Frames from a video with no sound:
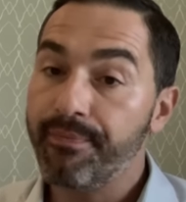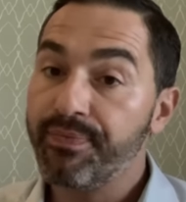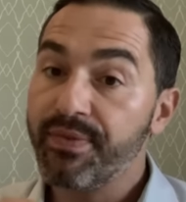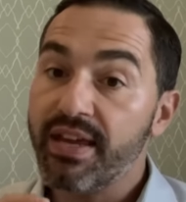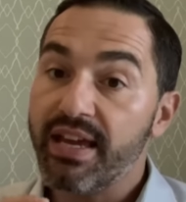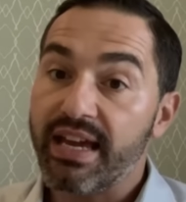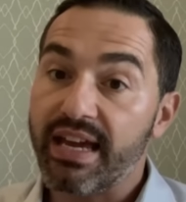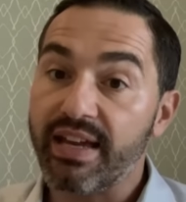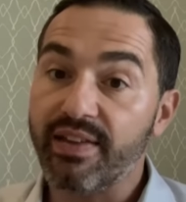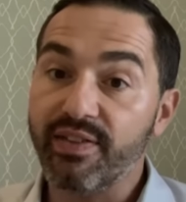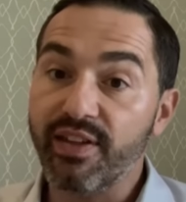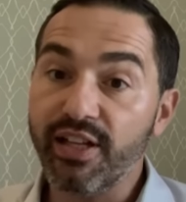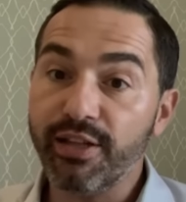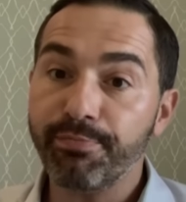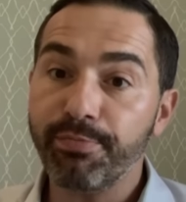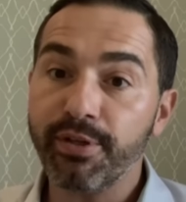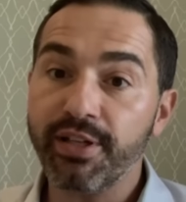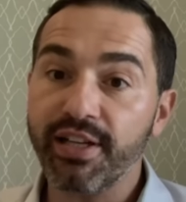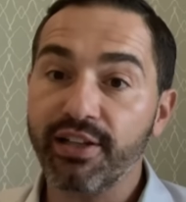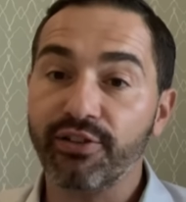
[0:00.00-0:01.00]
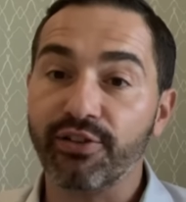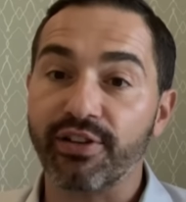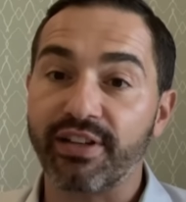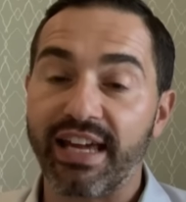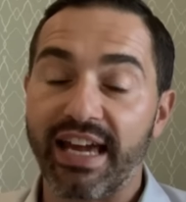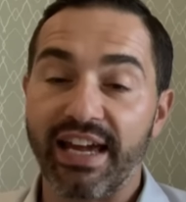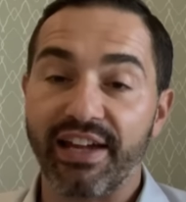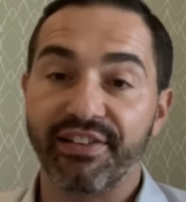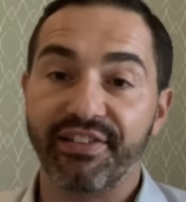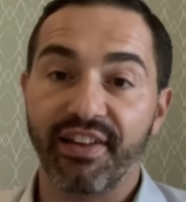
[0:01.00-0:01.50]
In this particular
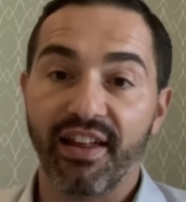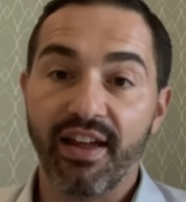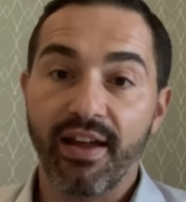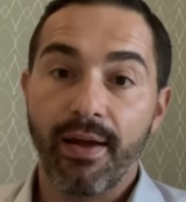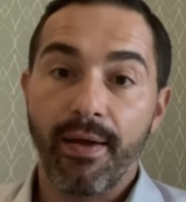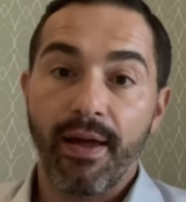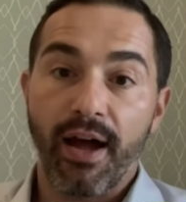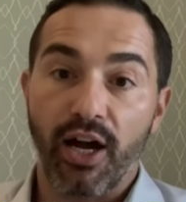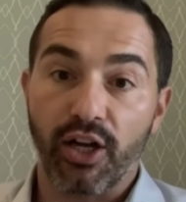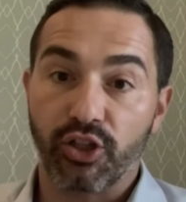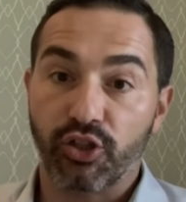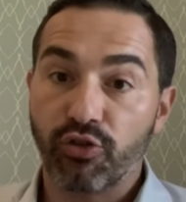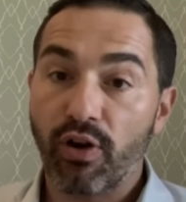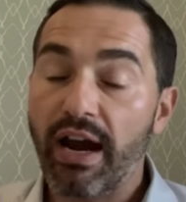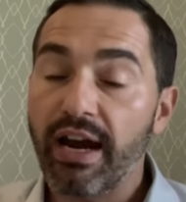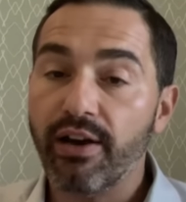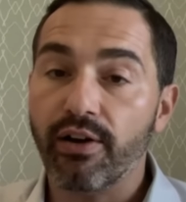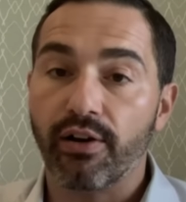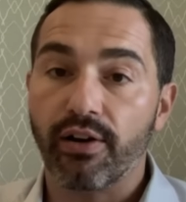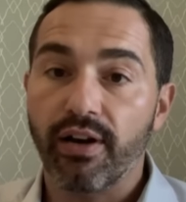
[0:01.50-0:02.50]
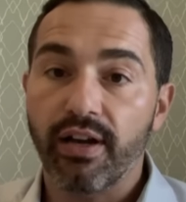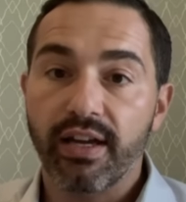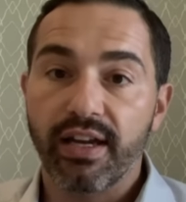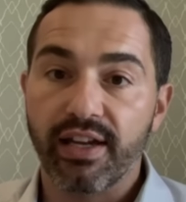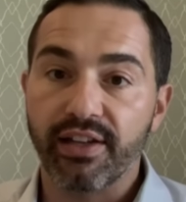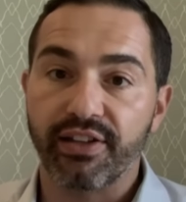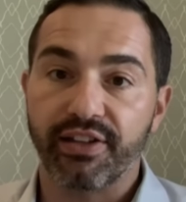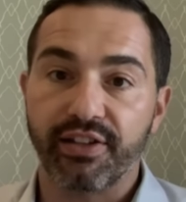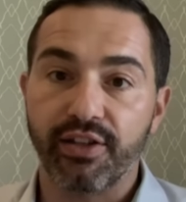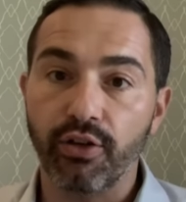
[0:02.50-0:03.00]
case, a trader
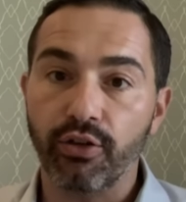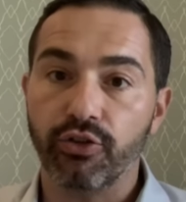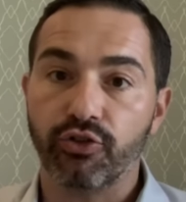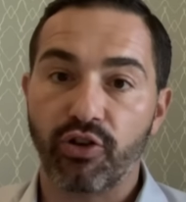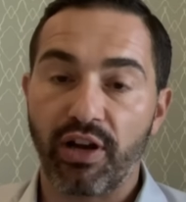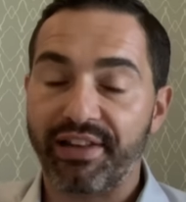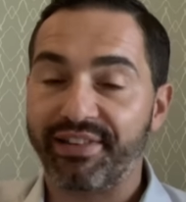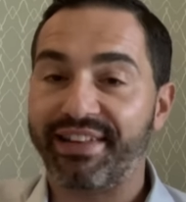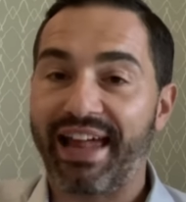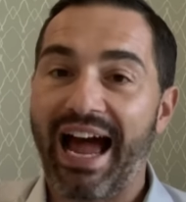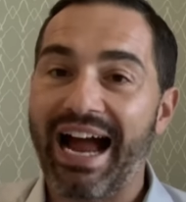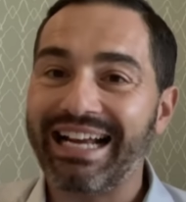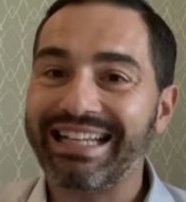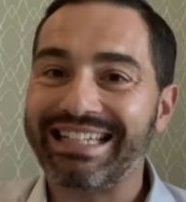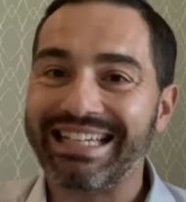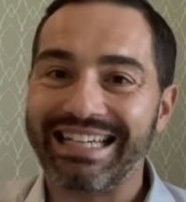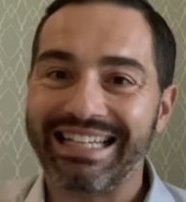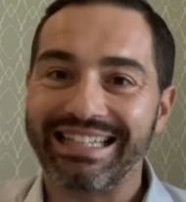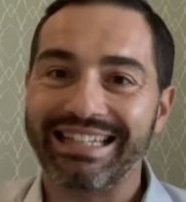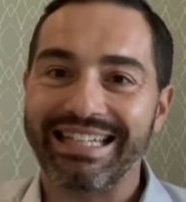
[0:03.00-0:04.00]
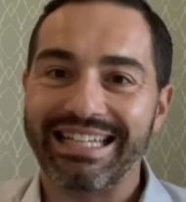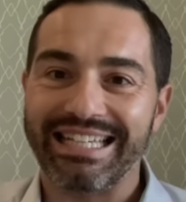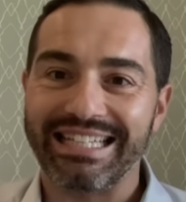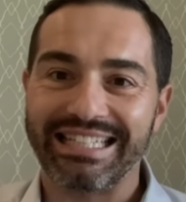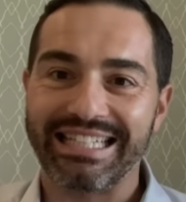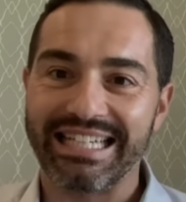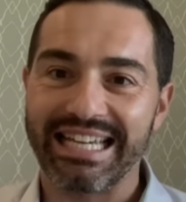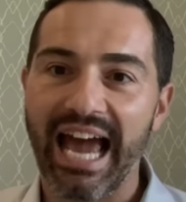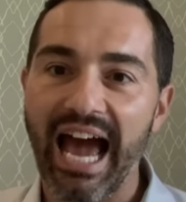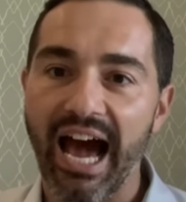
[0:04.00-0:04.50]
is still transacting in the
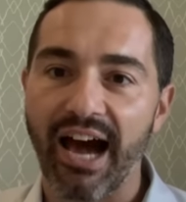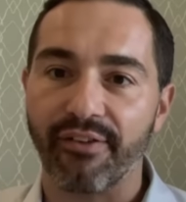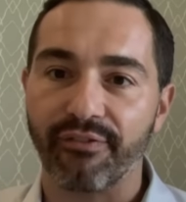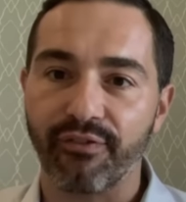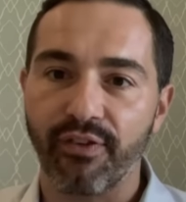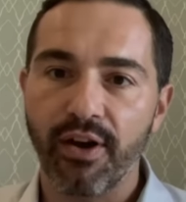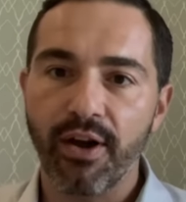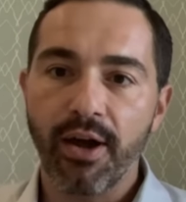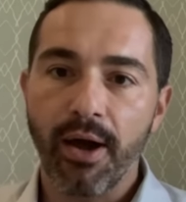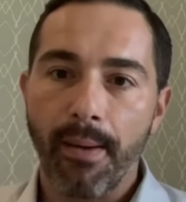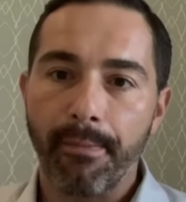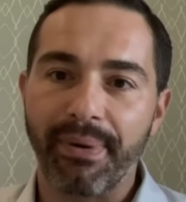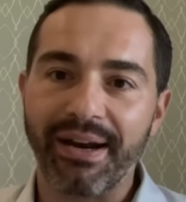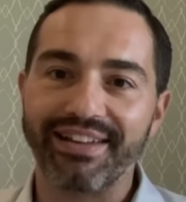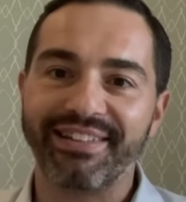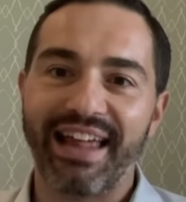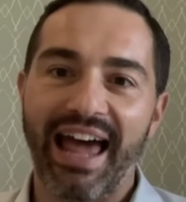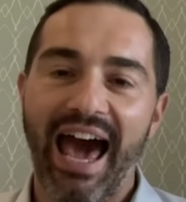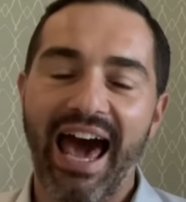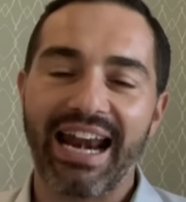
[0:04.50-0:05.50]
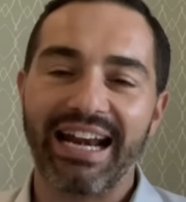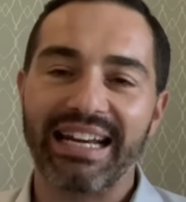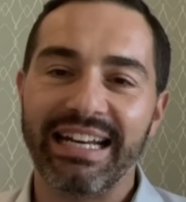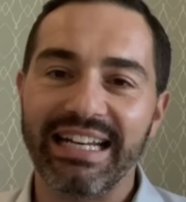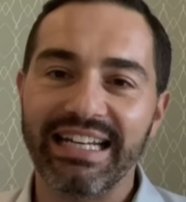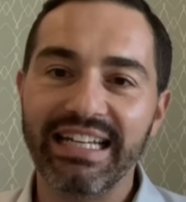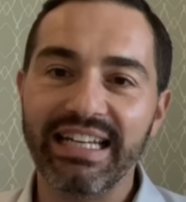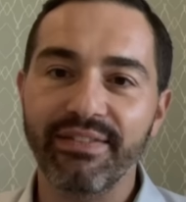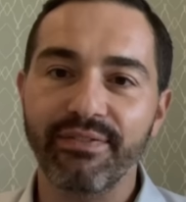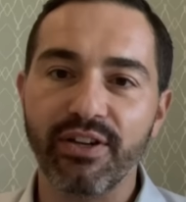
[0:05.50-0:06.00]
ETF, but it's at an
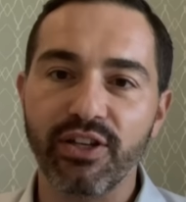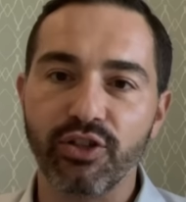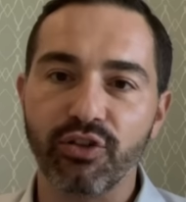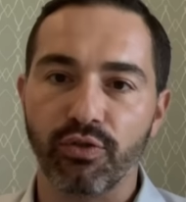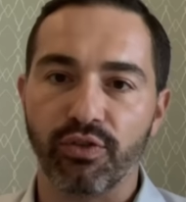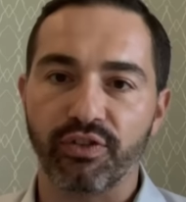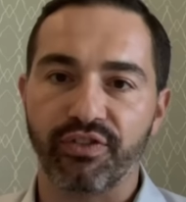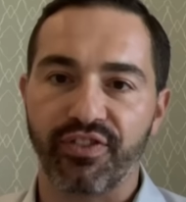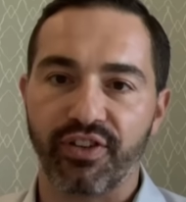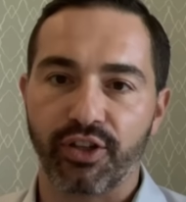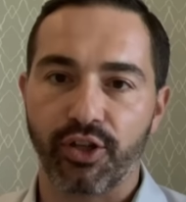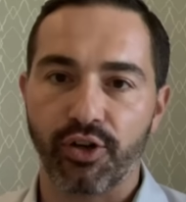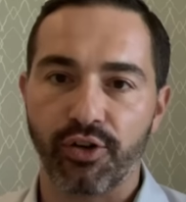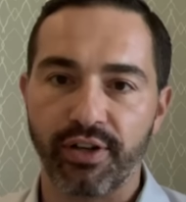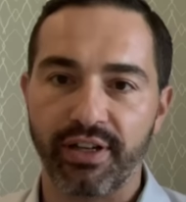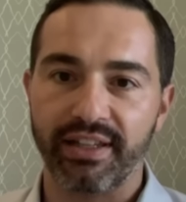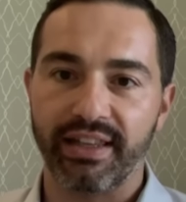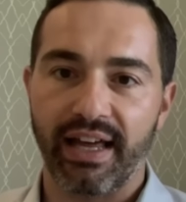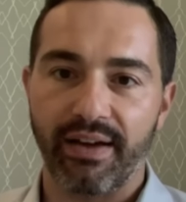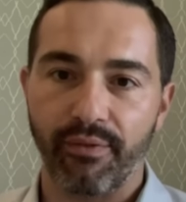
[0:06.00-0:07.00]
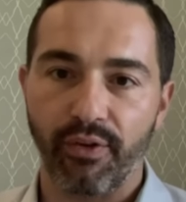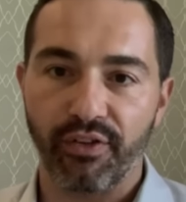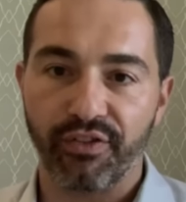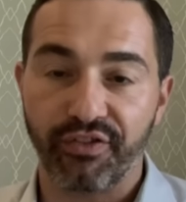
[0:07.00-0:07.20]
individual security level.